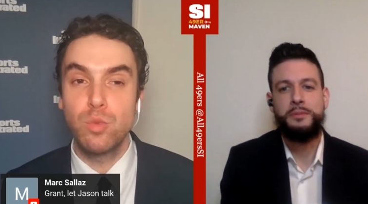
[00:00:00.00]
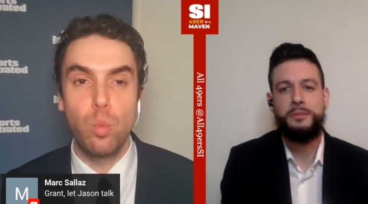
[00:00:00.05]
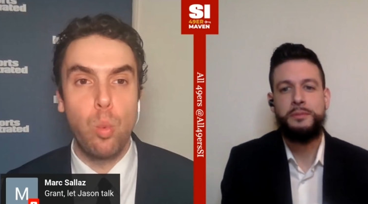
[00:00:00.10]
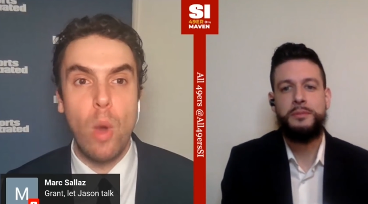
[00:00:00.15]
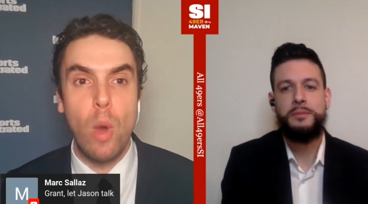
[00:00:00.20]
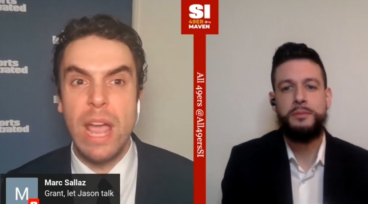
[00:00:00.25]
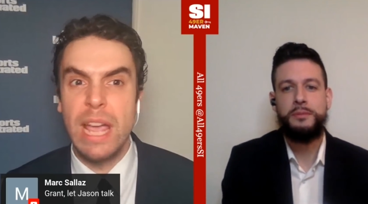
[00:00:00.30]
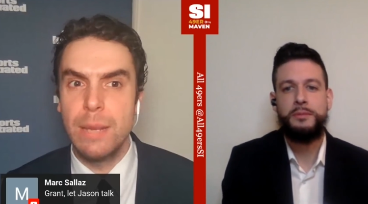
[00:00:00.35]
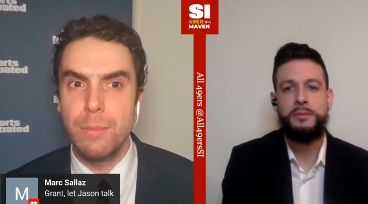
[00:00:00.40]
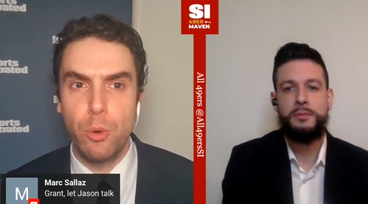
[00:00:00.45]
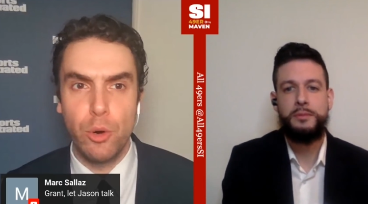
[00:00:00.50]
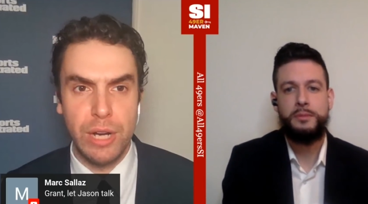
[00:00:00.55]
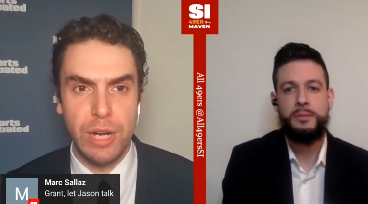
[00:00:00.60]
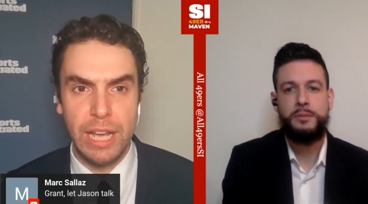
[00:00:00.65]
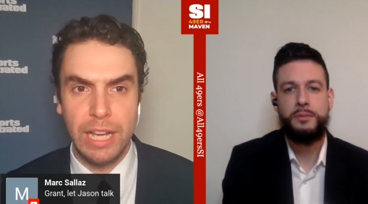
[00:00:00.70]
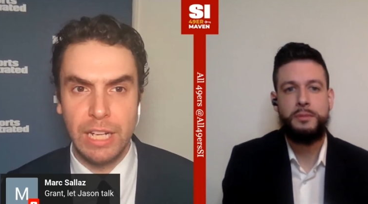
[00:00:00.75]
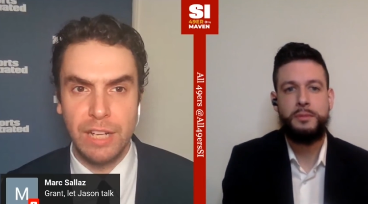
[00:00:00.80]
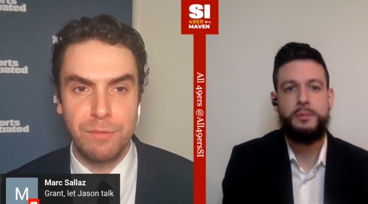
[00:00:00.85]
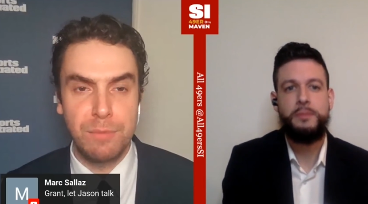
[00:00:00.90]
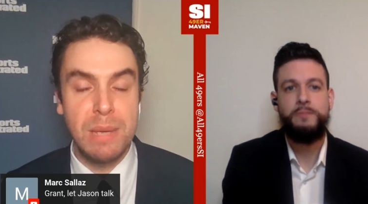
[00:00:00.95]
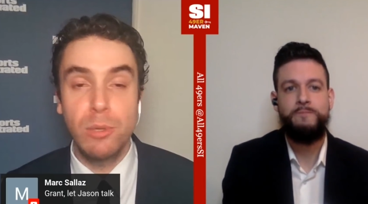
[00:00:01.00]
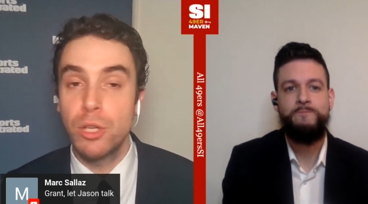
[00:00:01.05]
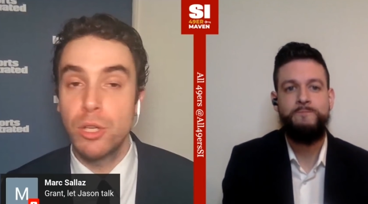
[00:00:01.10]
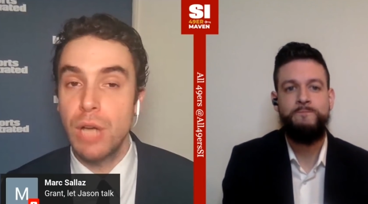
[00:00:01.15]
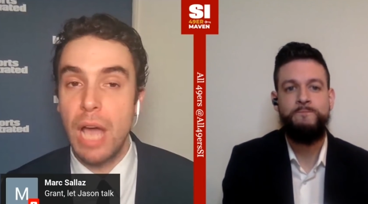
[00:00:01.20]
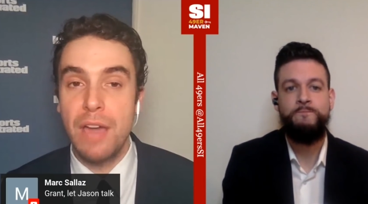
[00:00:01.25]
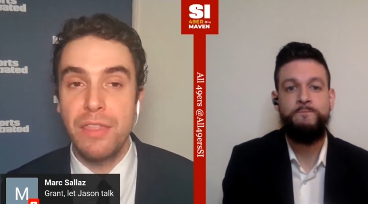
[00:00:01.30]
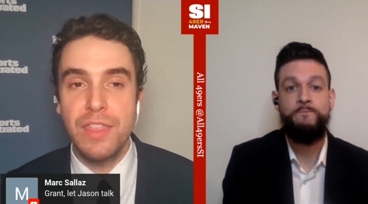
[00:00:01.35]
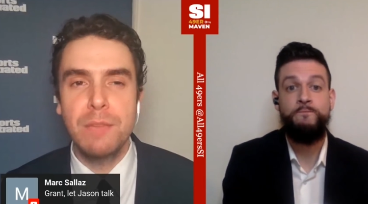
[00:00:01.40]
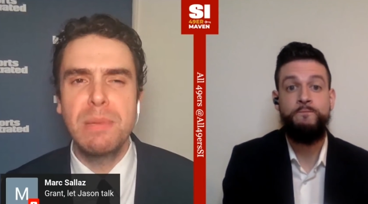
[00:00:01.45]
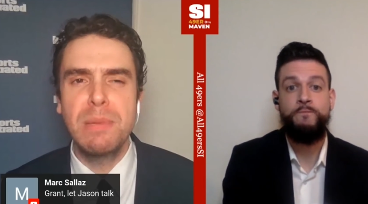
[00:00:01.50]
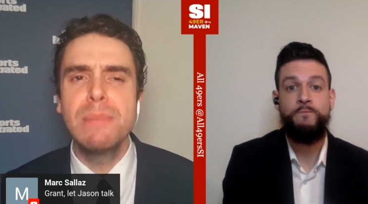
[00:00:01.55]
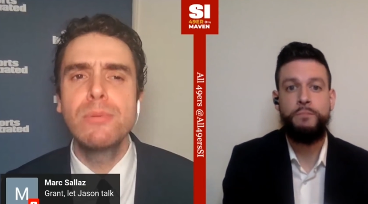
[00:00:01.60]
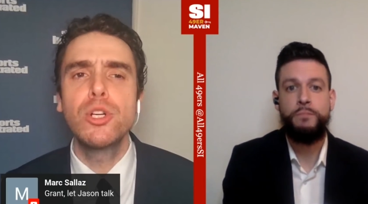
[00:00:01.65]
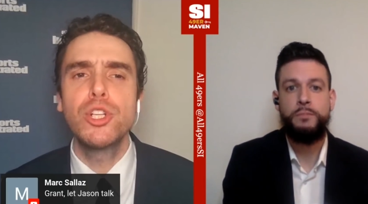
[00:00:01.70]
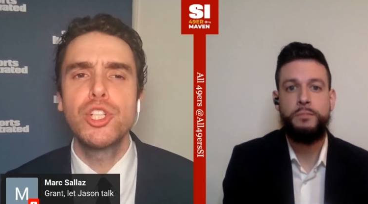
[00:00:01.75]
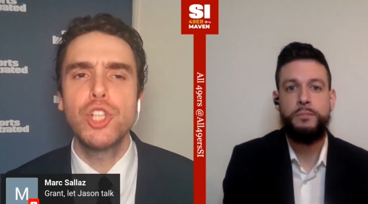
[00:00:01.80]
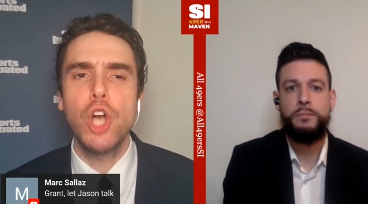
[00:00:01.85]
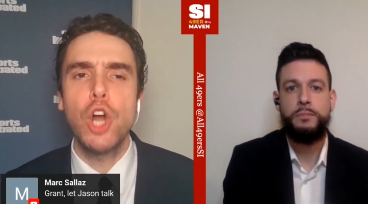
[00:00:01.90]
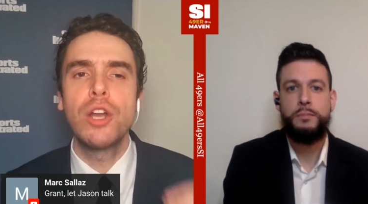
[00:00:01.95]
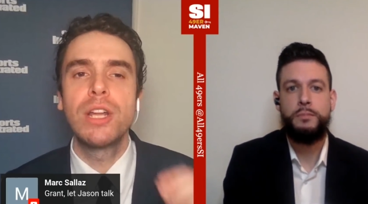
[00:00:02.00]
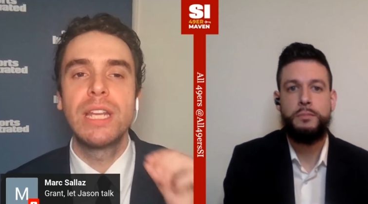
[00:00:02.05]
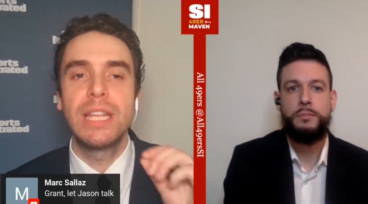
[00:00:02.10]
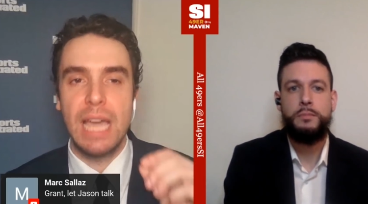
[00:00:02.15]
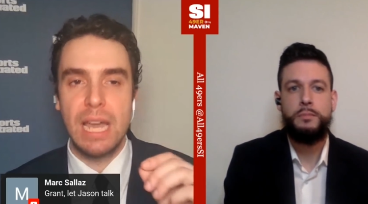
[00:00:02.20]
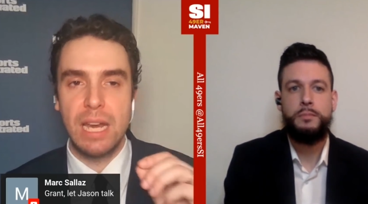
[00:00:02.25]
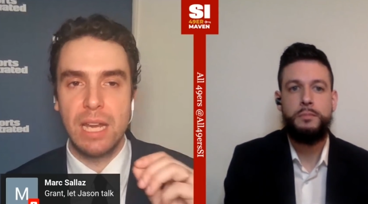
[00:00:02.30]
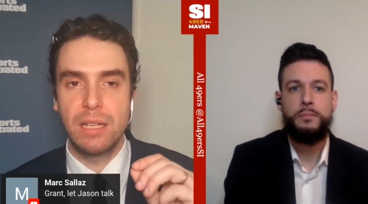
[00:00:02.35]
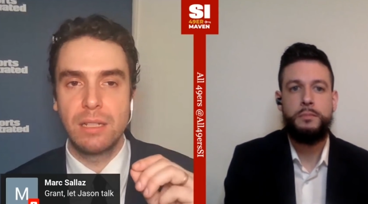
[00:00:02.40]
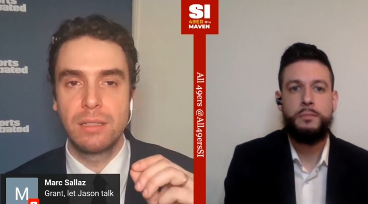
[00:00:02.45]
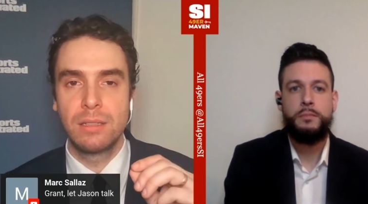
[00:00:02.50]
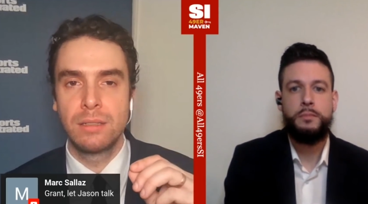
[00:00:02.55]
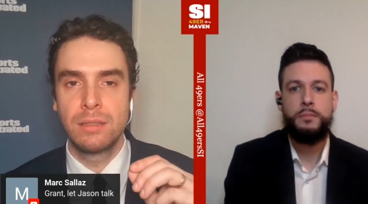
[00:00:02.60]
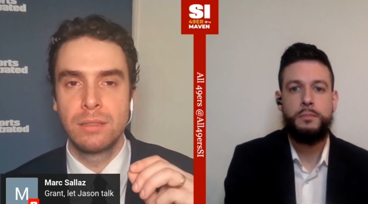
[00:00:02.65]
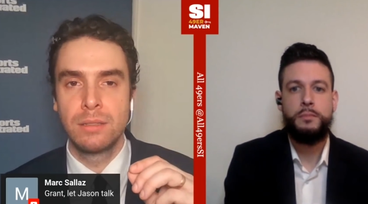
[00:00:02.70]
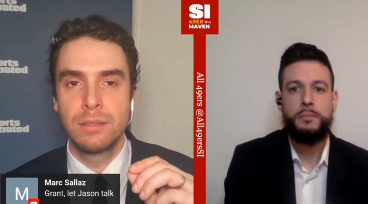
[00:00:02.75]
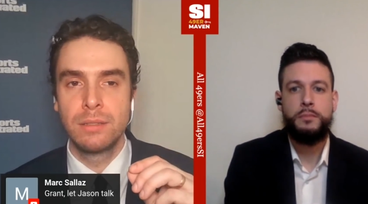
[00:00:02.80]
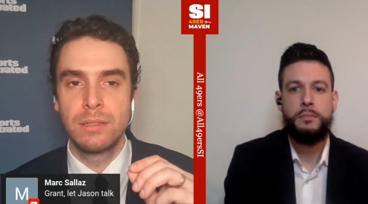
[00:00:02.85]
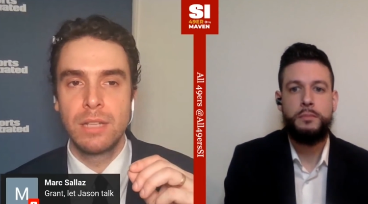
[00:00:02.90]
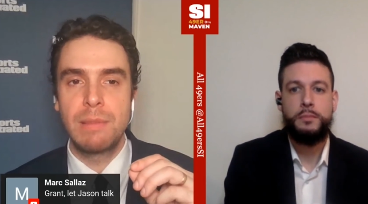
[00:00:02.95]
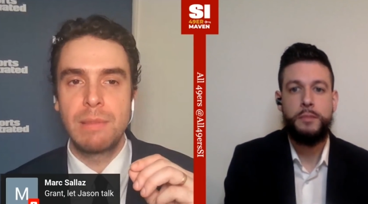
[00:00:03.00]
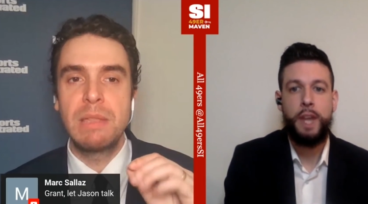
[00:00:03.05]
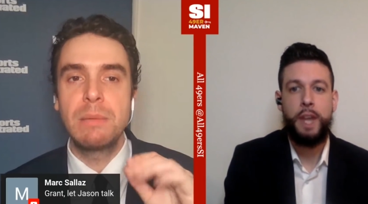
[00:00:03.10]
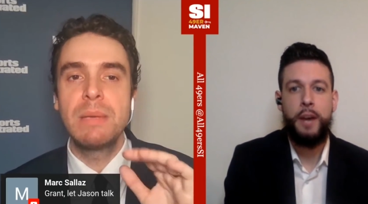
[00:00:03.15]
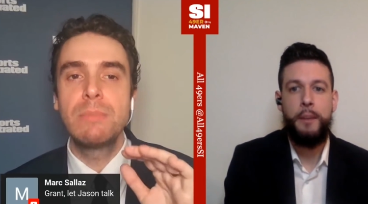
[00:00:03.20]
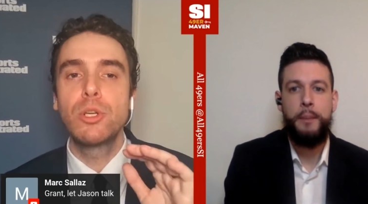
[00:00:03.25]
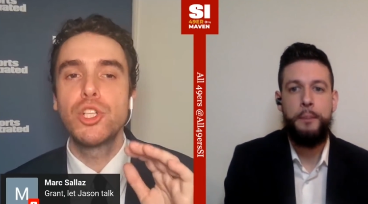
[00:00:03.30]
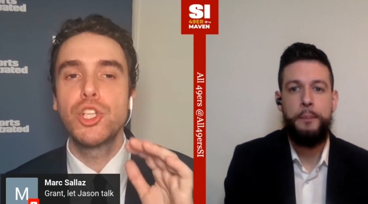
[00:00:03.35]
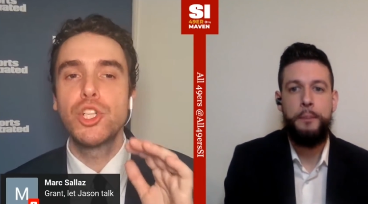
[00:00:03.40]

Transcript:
Speaker 1: way more negative. People, I think people are starting to get it. Yeah. I think people